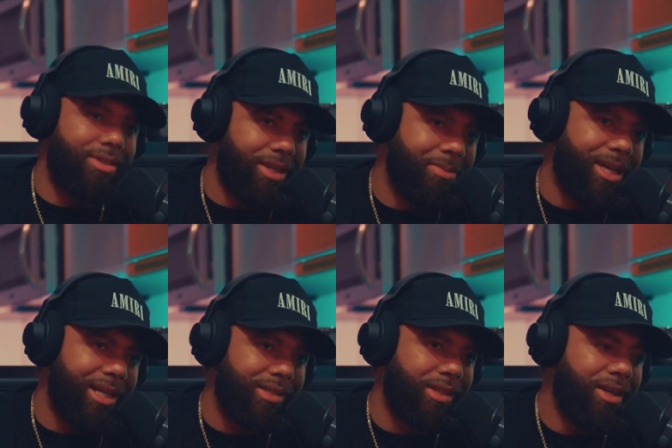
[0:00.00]
gym,
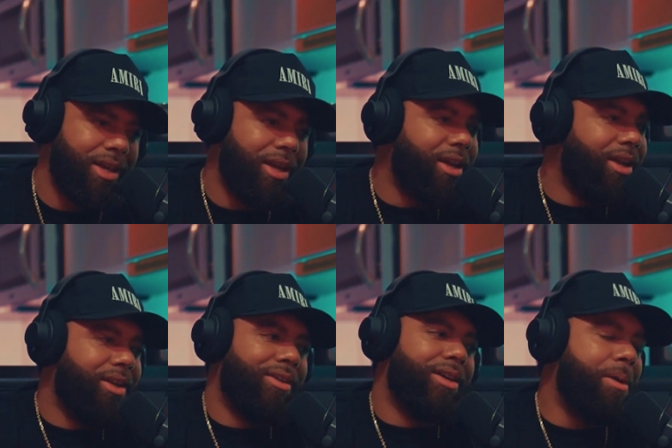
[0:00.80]
Casey,
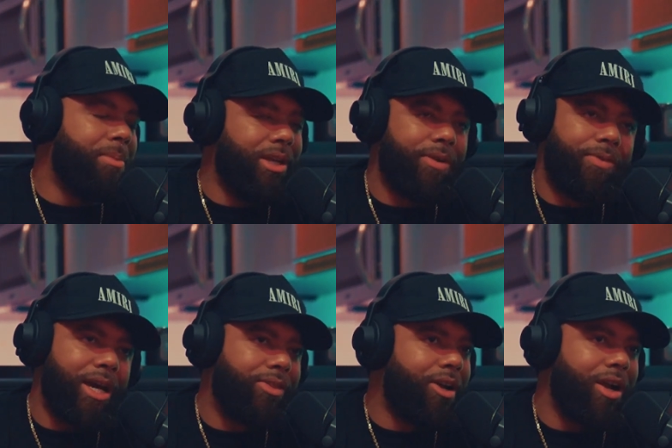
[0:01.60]
I'm in there for
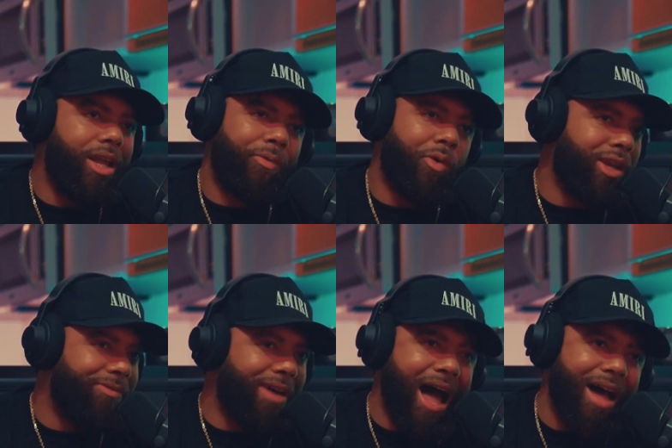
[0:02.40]
like 30,
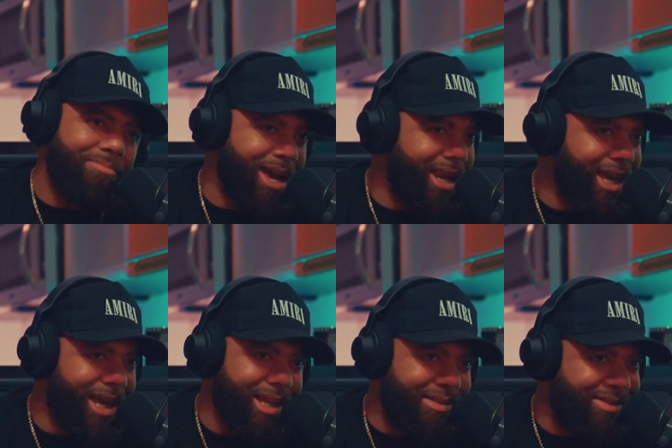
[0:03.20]
45
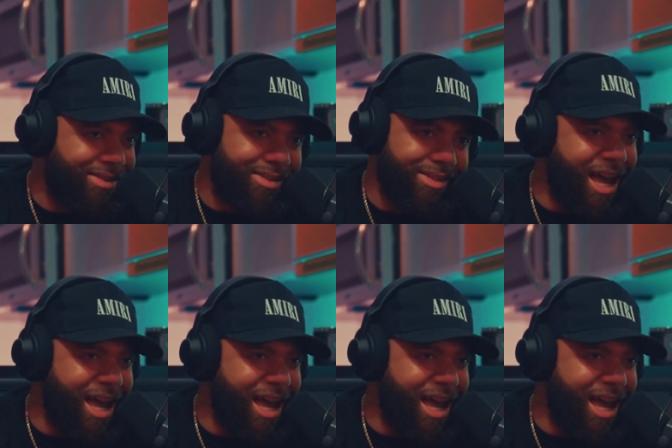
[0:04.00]
minutes.